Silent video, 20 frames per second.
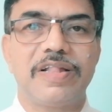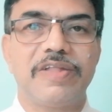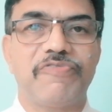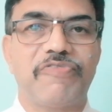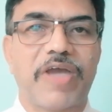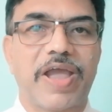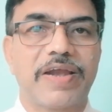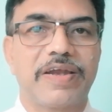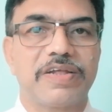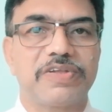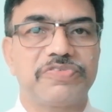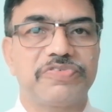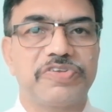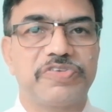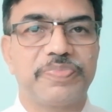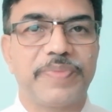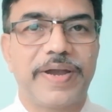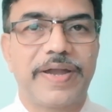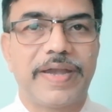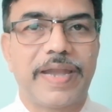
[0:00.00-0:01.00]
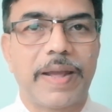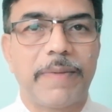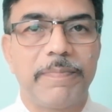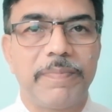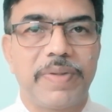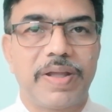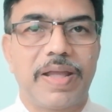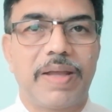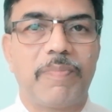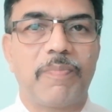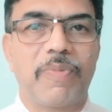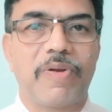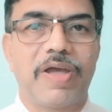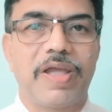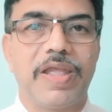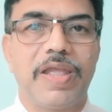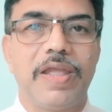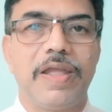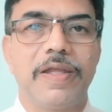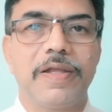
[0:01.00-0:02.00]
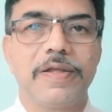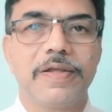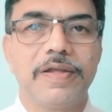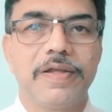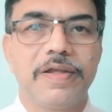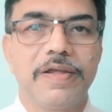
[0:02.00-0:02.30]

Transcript: the factors which may tempt employee